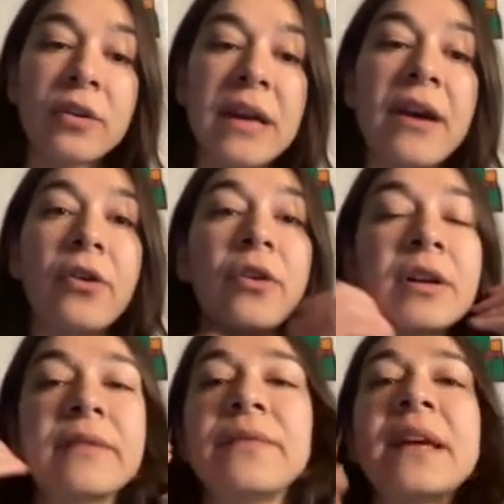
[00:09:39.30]
or
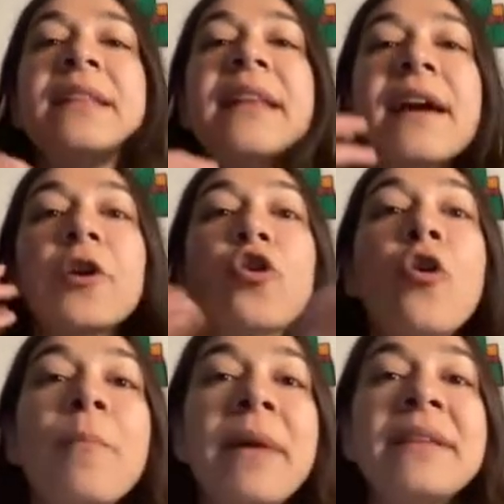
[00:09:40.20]
and they're
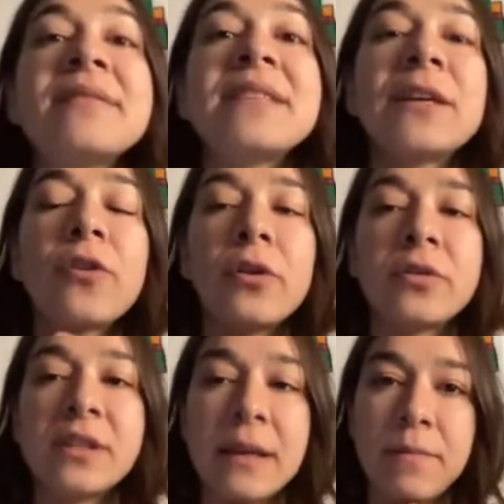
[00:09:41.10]
commenting
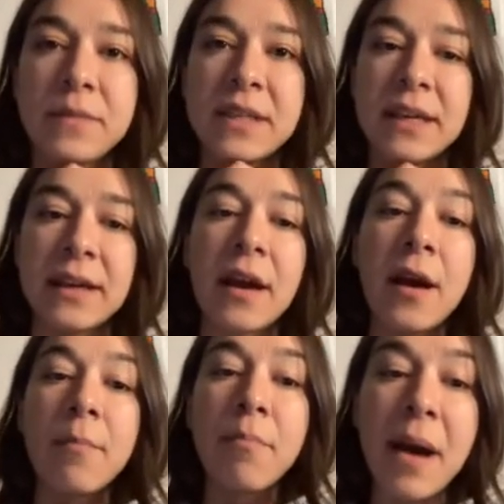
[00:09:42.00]
on something.
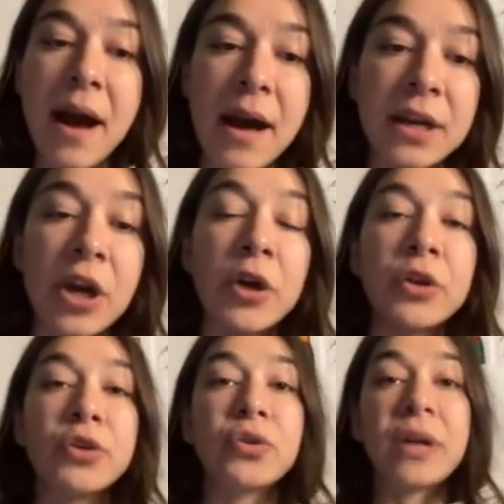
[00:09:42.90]
But
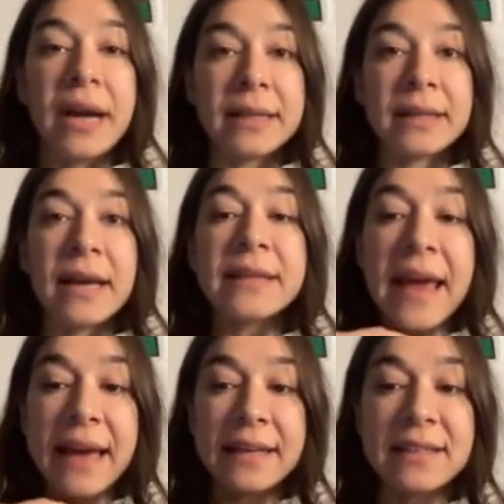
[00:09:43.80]
you cannot
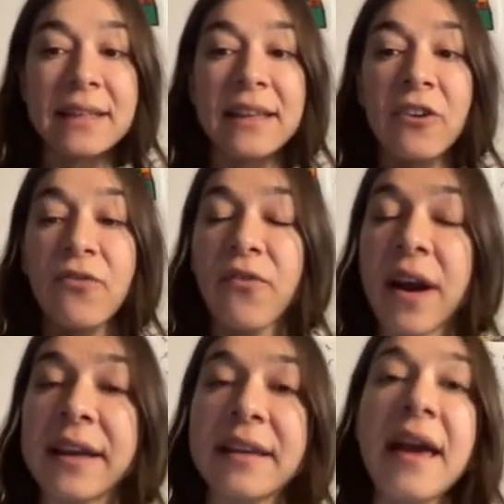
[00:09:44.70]
actually
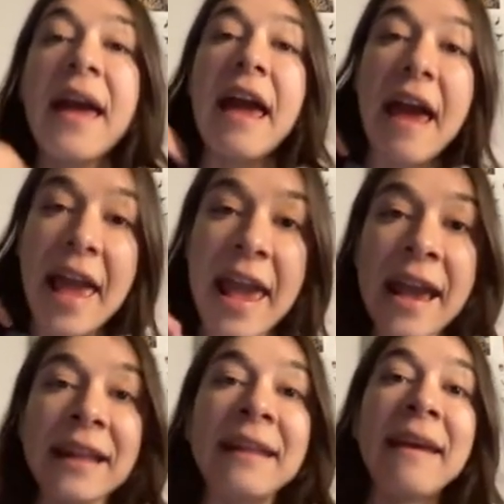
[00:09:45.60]
find
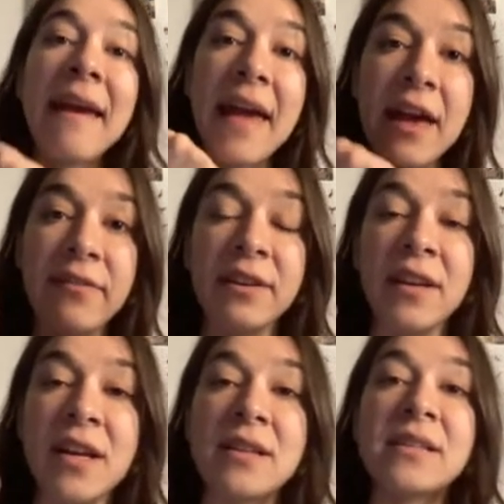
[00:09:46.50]
any
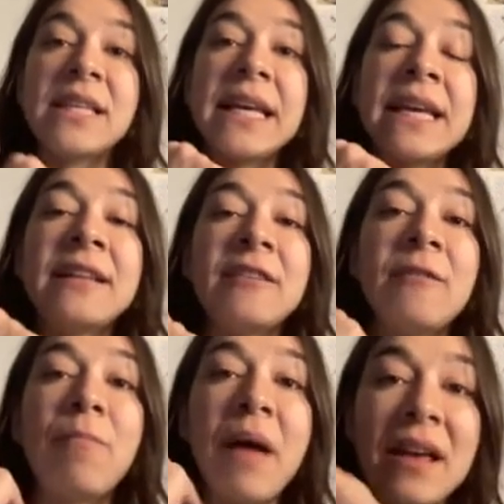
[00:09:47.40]
evidence in
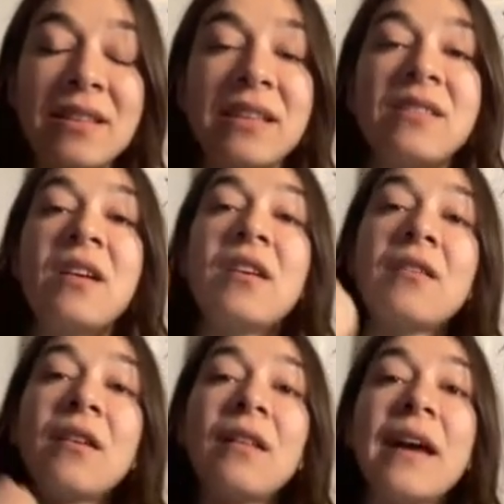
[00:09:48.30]
the passage
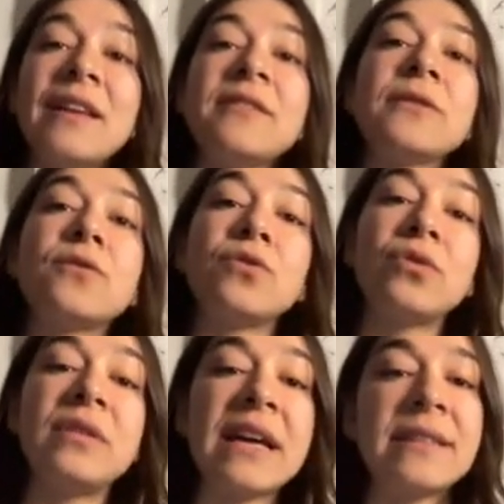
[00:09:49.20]
related
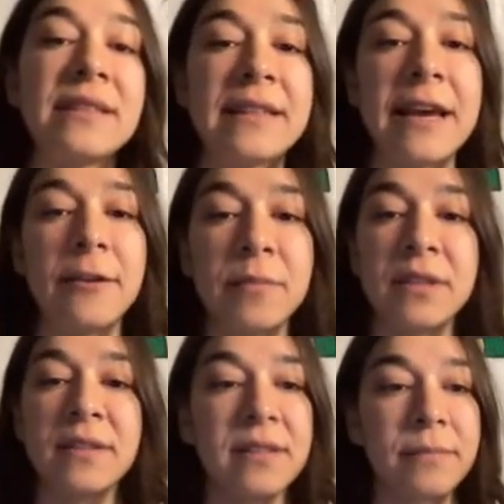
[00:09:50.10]
to that
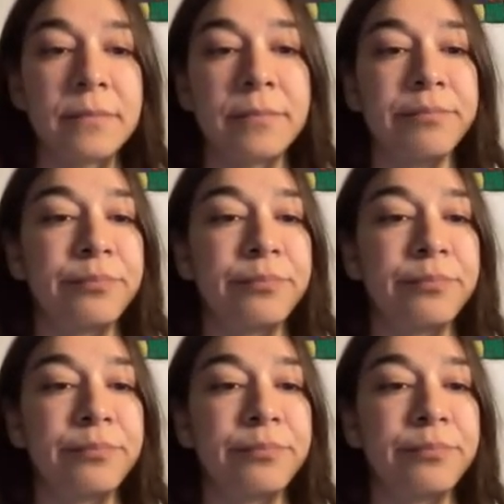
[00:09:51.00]
statement.